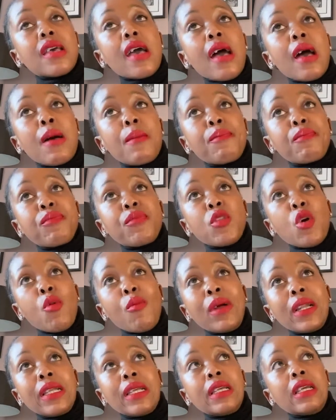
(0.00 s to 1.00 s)
Um,
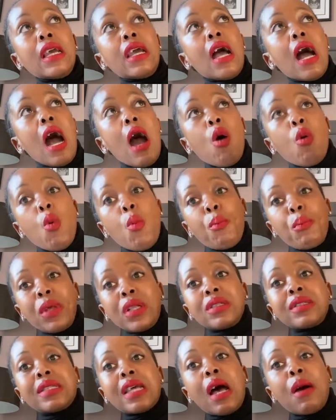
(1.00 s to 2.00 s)
normally I will
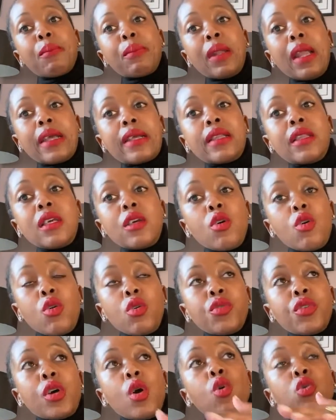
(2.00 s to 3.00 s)
build up like the,
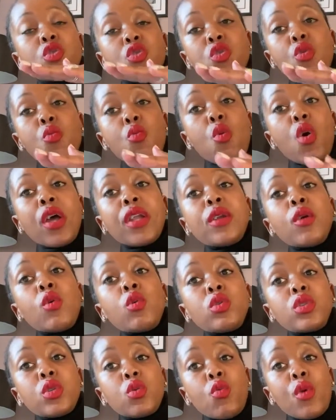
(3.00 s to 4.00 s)
the autumn one
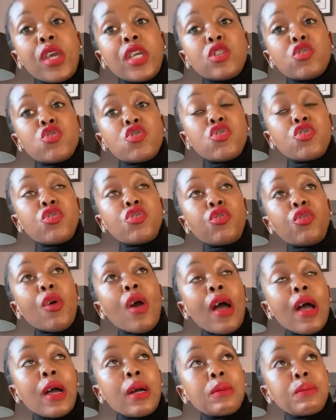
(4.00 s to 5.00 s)
all the way to
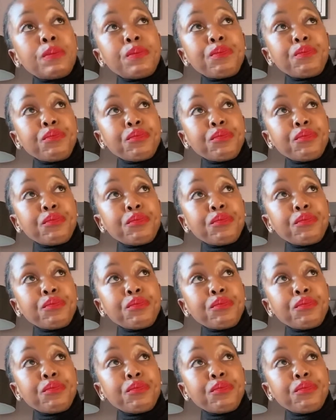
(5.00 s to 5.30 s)
um,